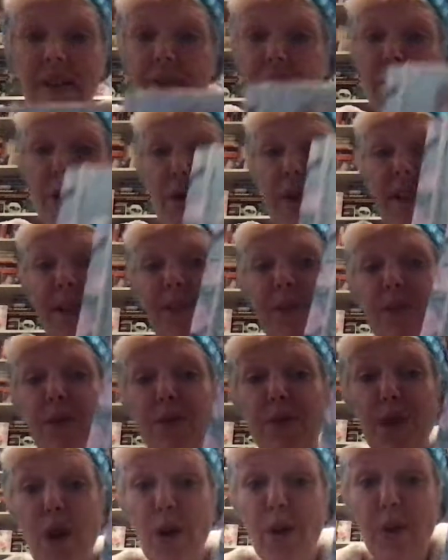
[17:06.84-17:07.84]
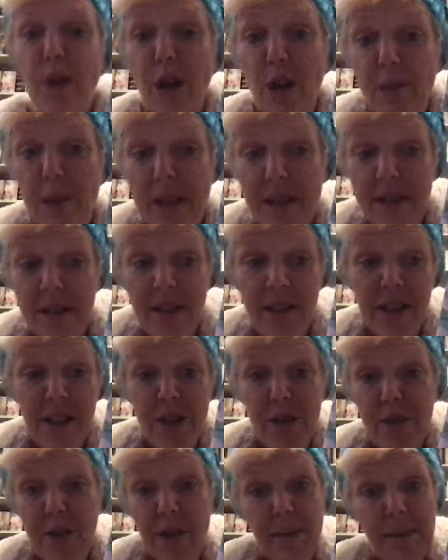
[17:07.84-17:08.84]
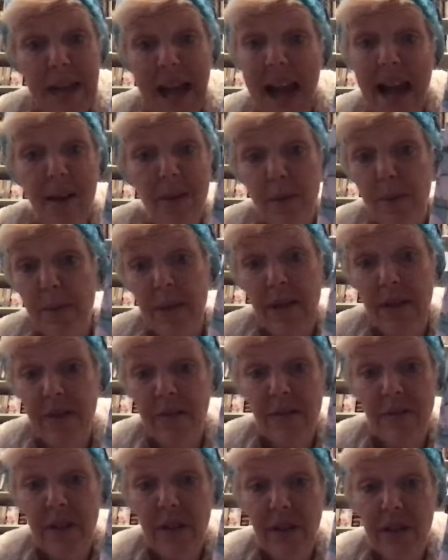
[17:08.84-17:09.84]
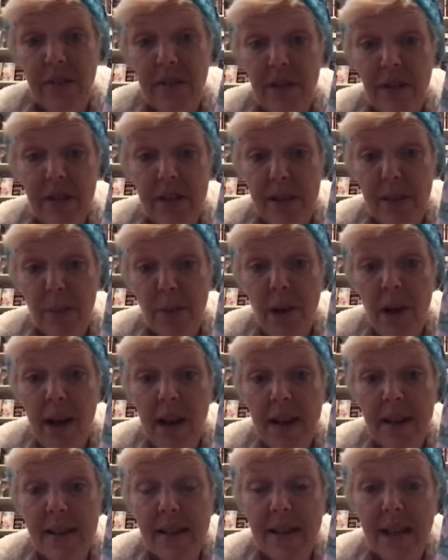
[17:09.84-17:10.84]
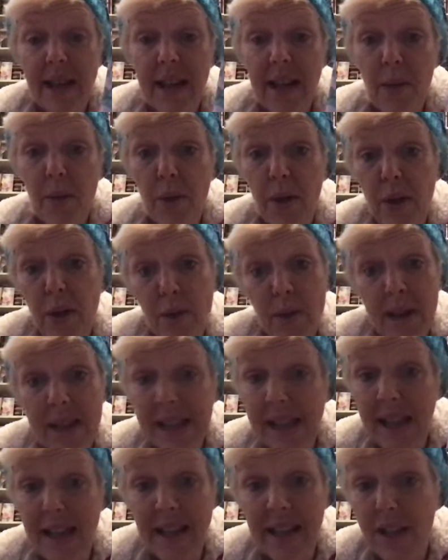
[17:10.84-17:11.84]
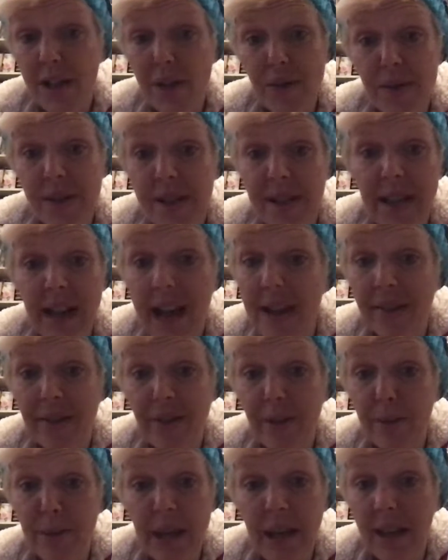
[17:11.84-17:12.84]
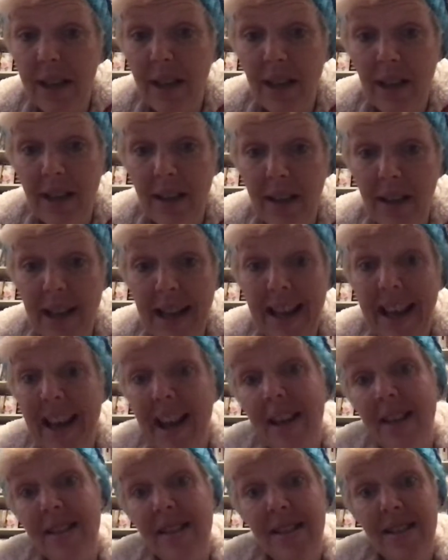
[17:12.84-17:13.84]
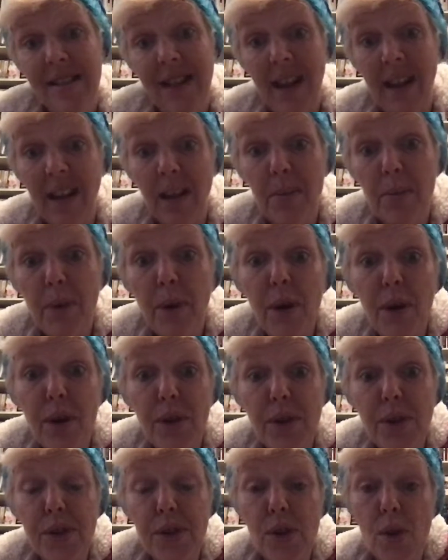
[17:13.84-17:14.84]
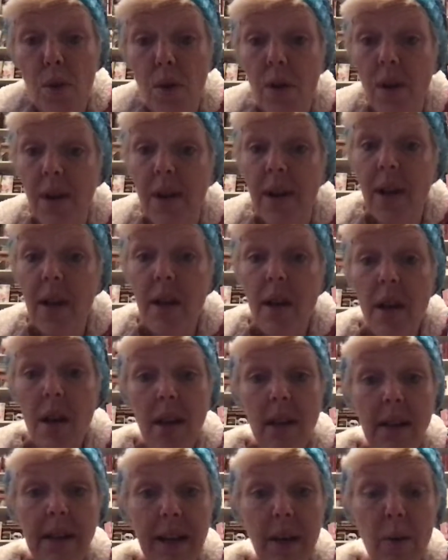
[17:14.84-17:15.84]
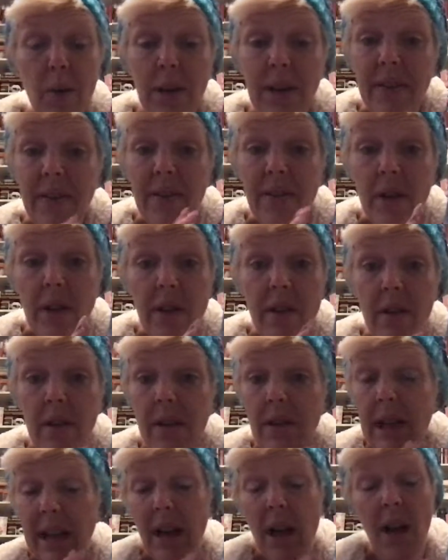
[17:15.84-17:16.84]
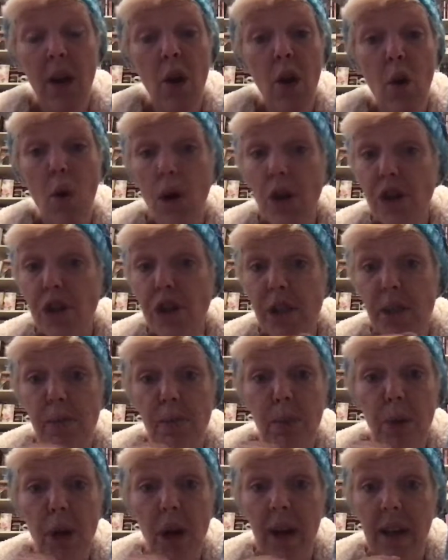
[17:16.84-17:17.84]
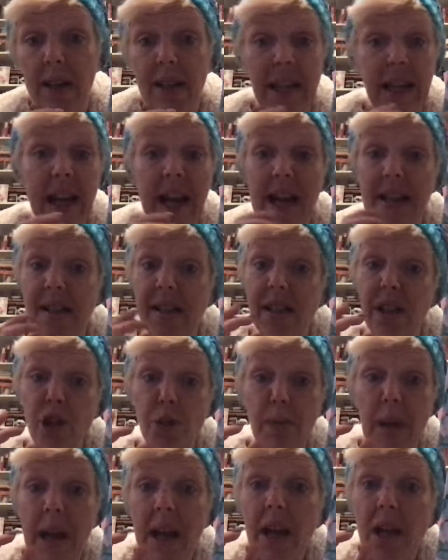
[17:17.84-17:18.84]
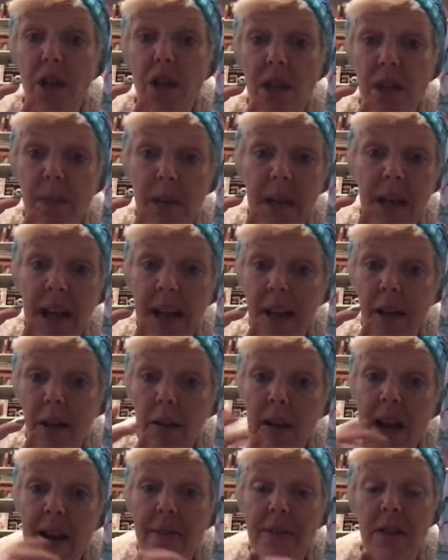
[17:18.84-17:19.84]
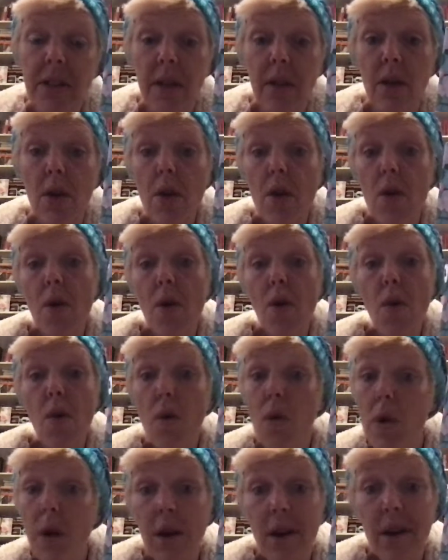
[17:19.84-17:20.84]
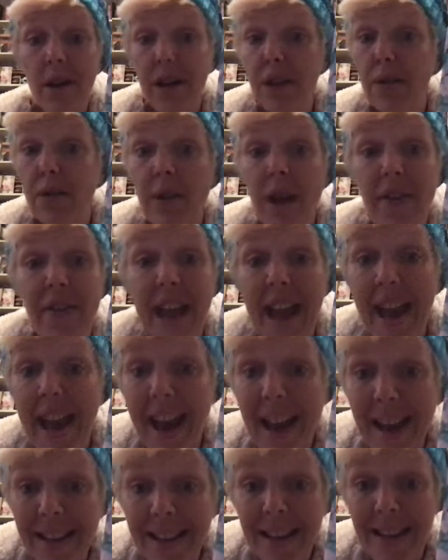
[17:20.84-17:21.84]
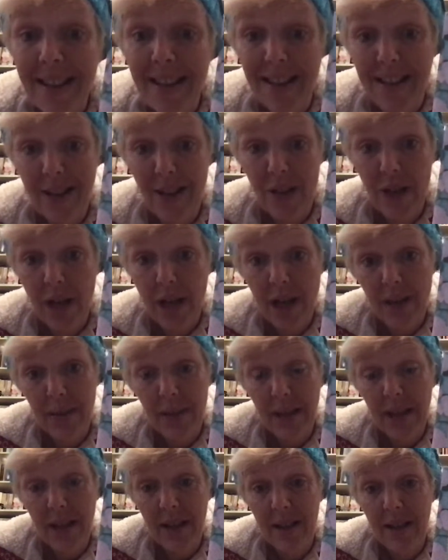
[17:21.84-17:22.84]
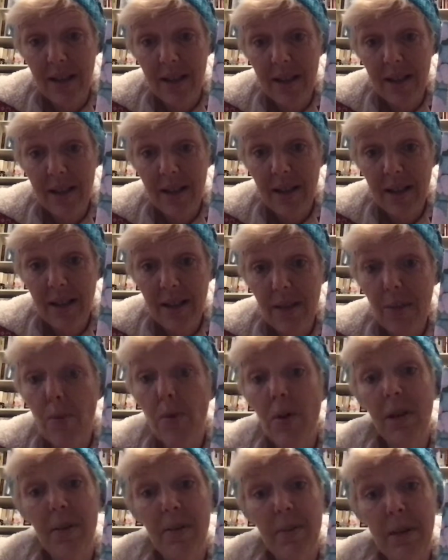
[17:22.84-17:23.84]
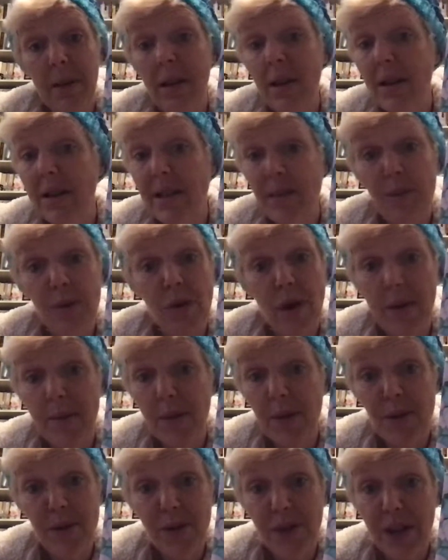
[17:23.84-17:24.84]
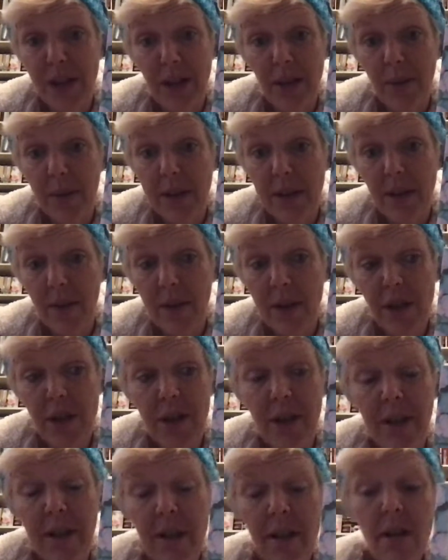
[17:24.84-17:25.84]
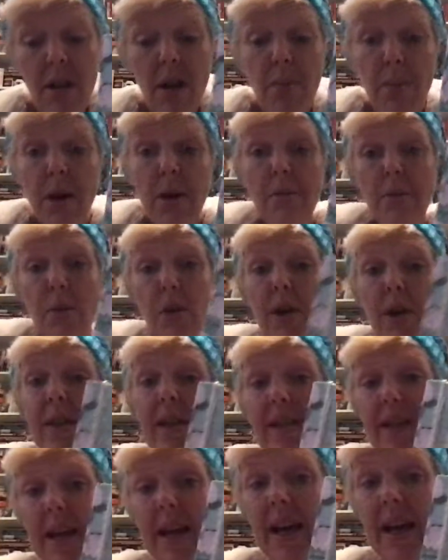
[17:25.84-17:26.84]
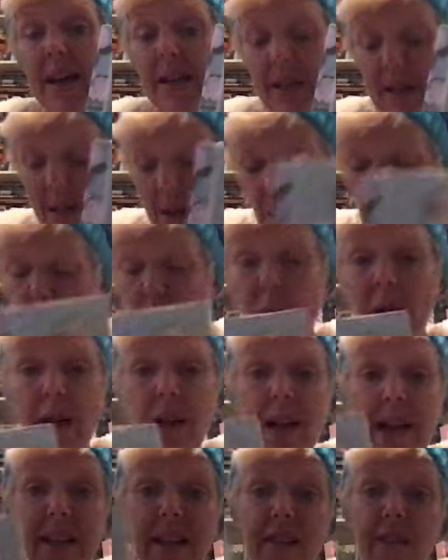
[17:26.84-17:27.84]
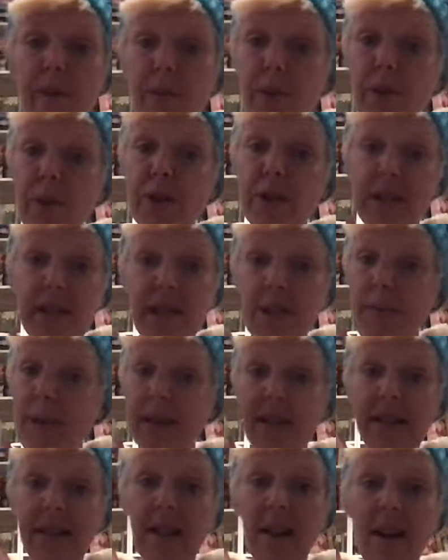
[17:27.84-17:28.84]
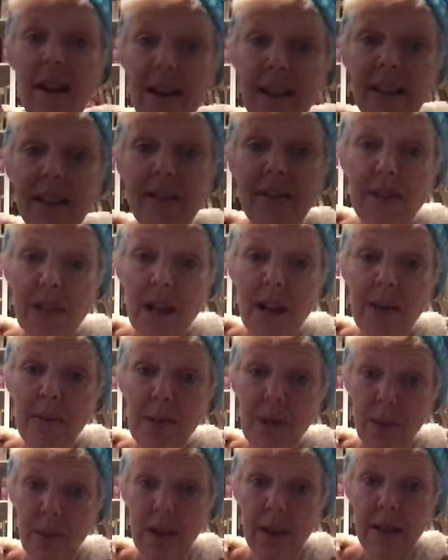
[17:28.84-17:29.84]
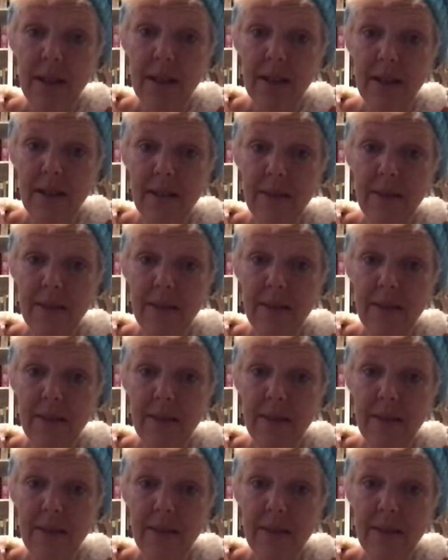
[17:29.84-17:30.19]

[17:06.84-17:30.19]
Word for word: Folks, if you don't know Miss Donna Dreams, I would be very, very surprised. Anyone who has any interest in ever making like a stunning purse or like one of the, like a gorgeous book that has each page as being handcrafted, or you love anything shabby, you want to be subscribed to her channel without question. But more than that, what kind of person spends the kind of time doing this?